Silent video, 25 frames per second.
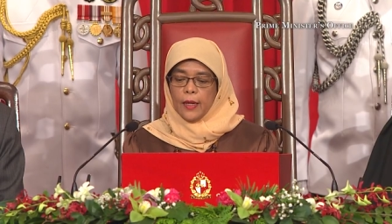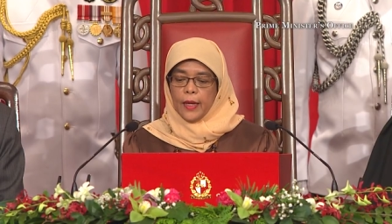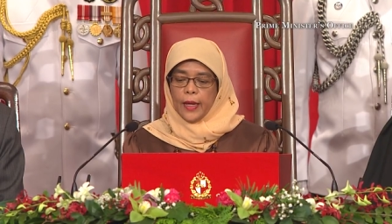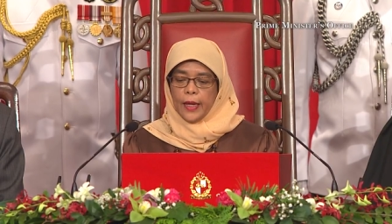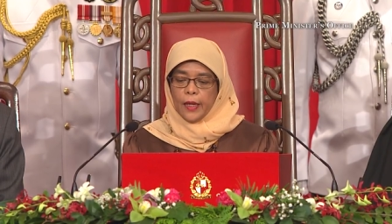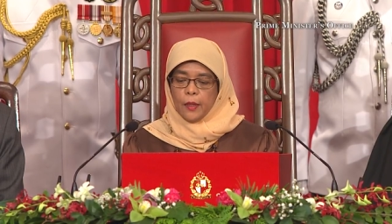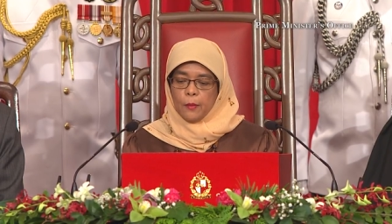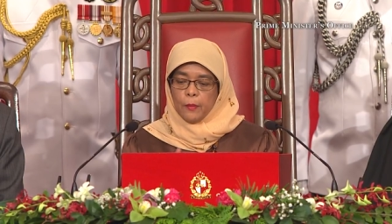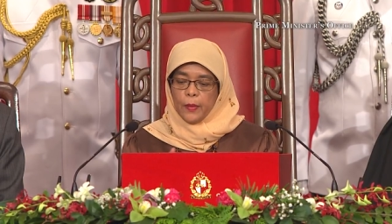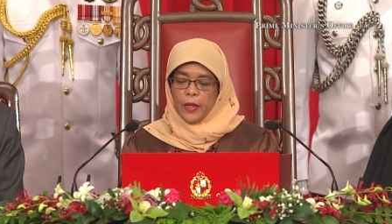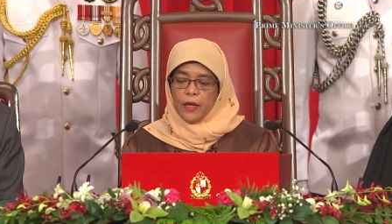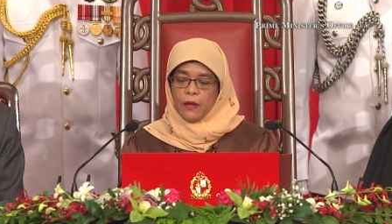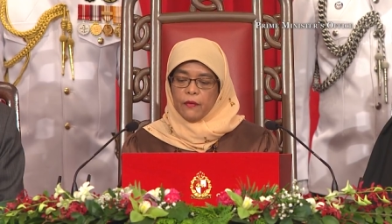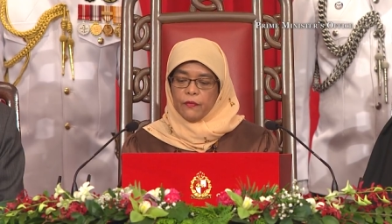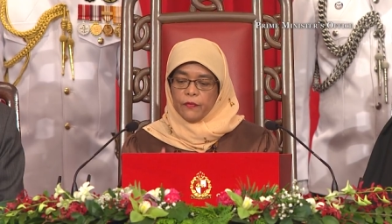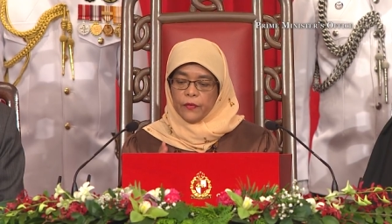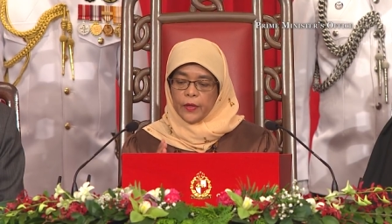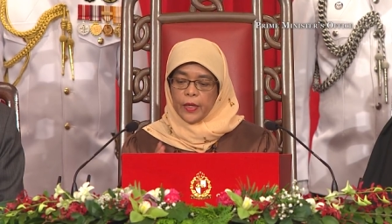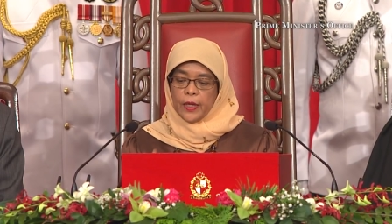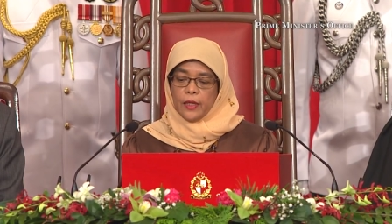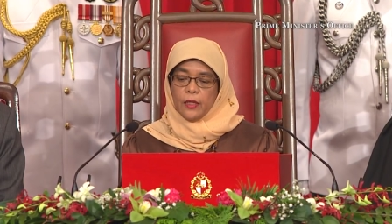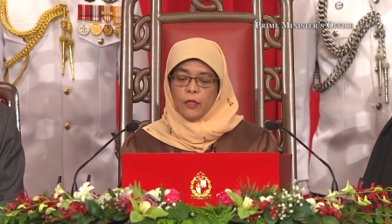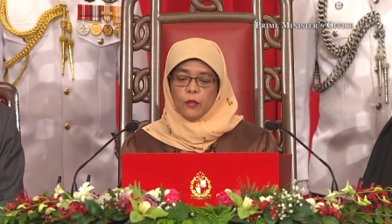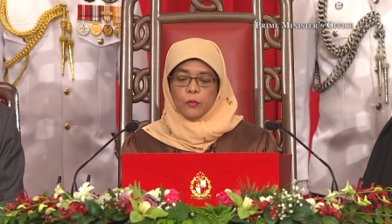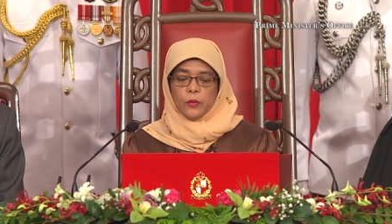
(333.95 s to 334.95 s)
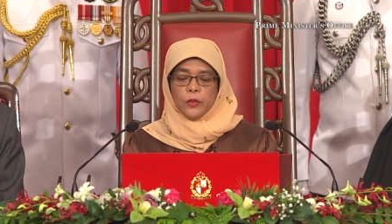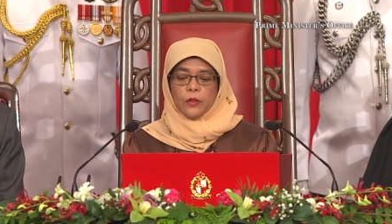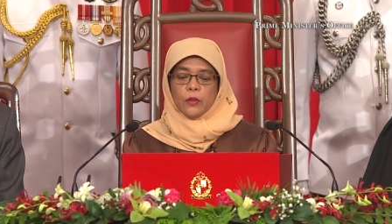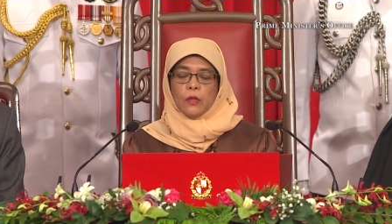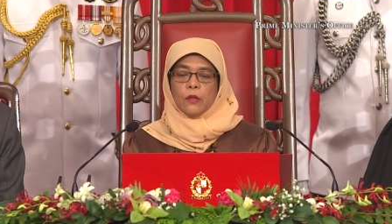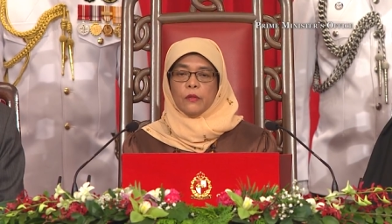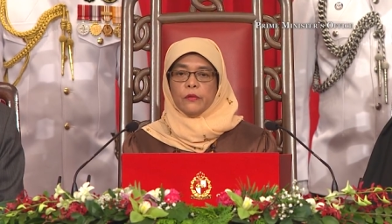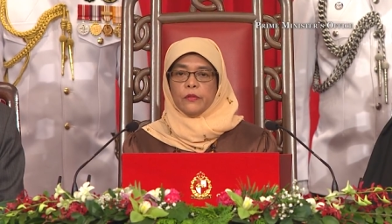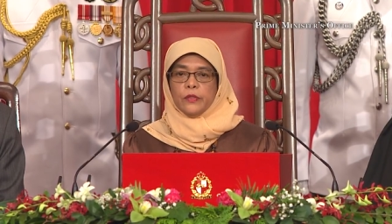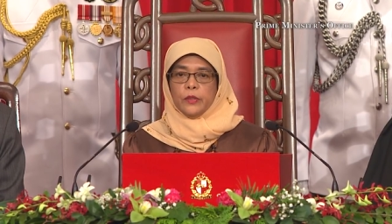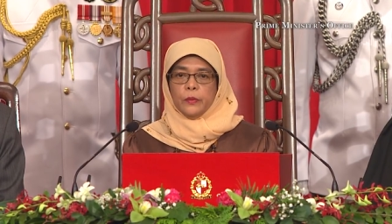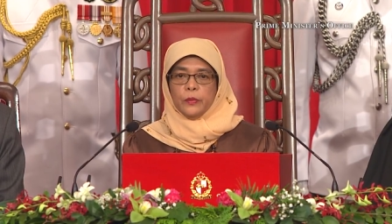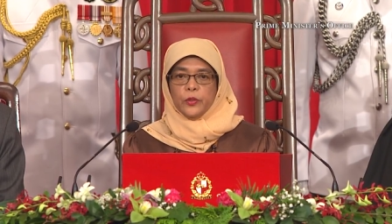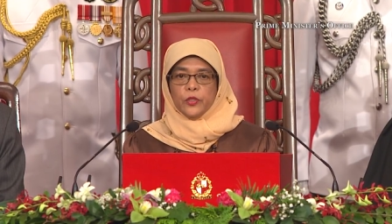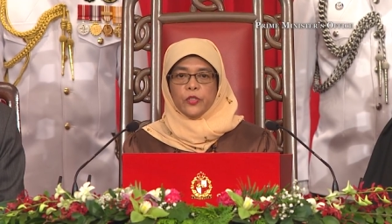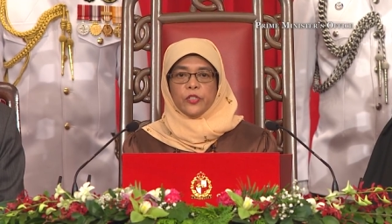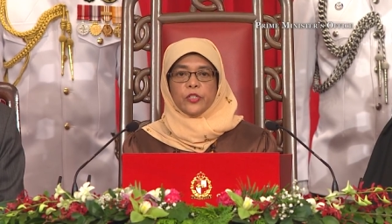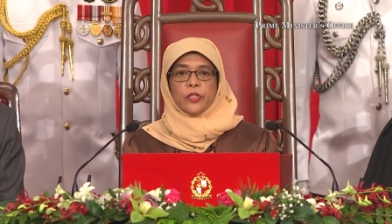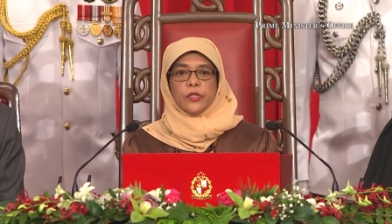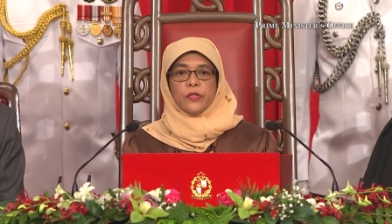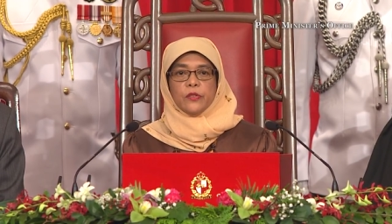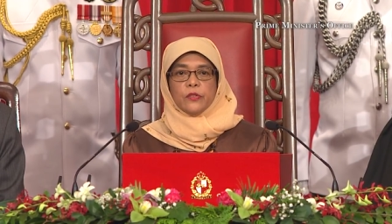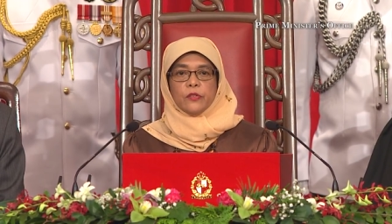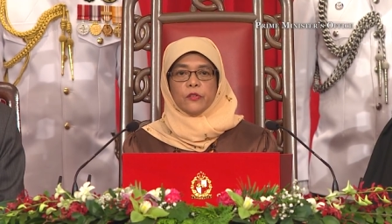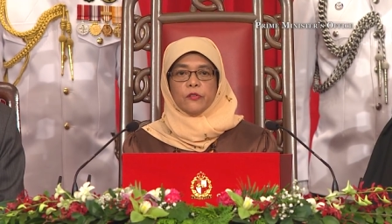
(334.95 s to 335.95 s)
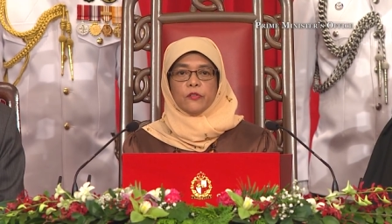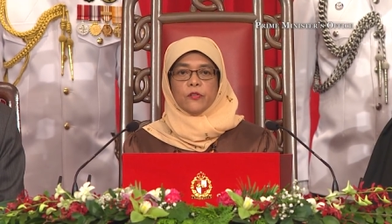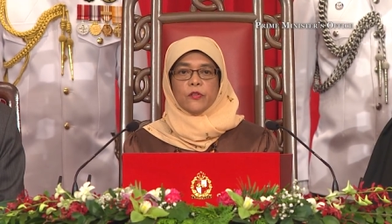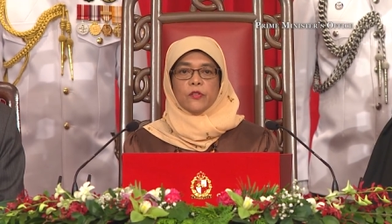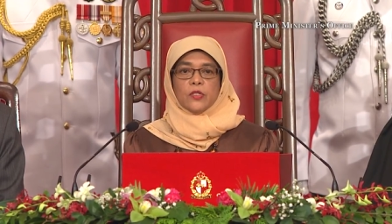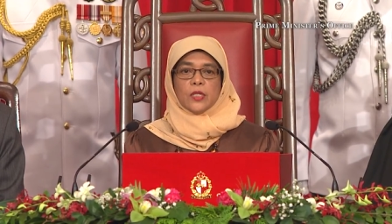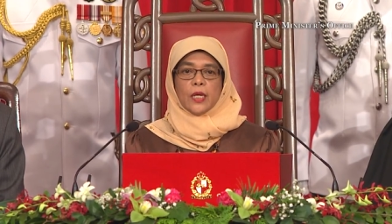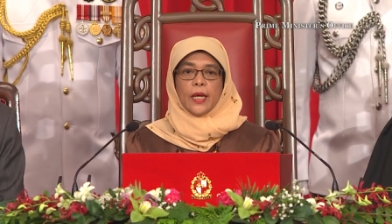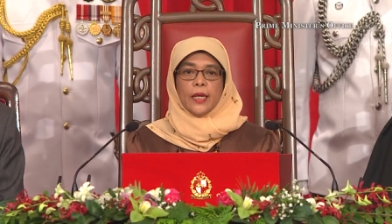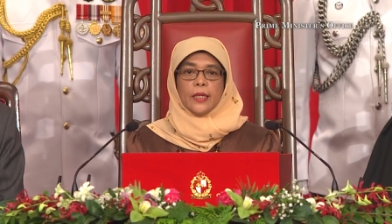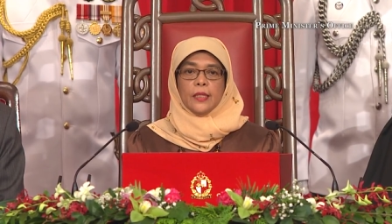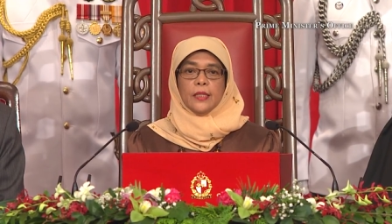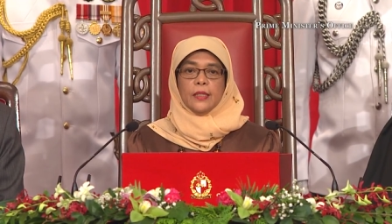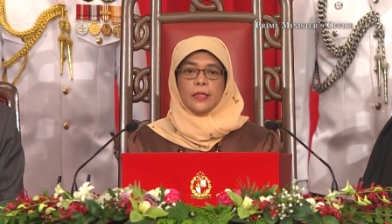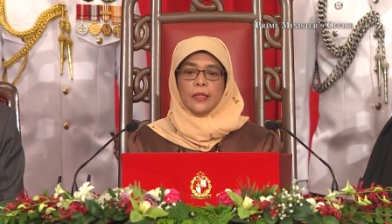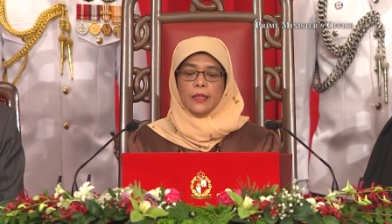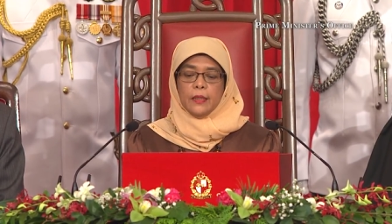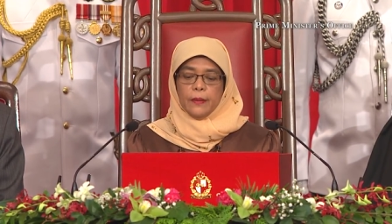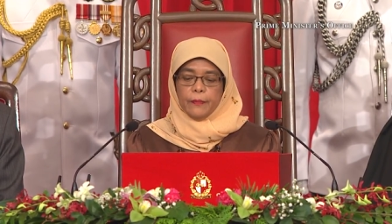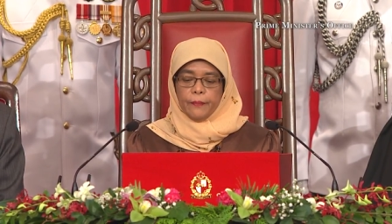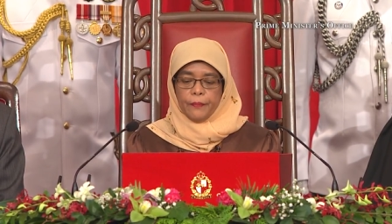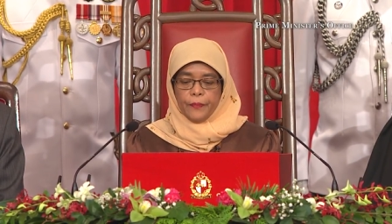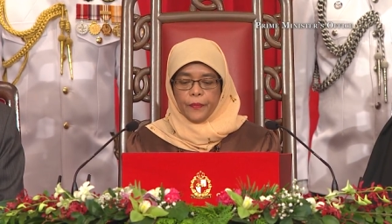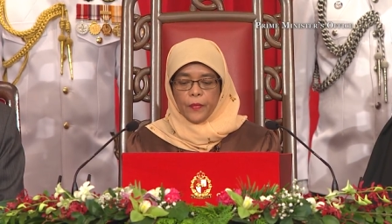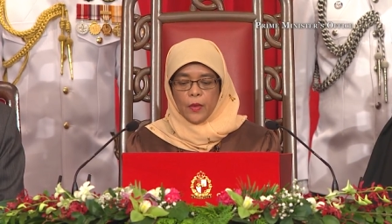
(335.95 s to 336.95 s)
and make valuable contributions to society.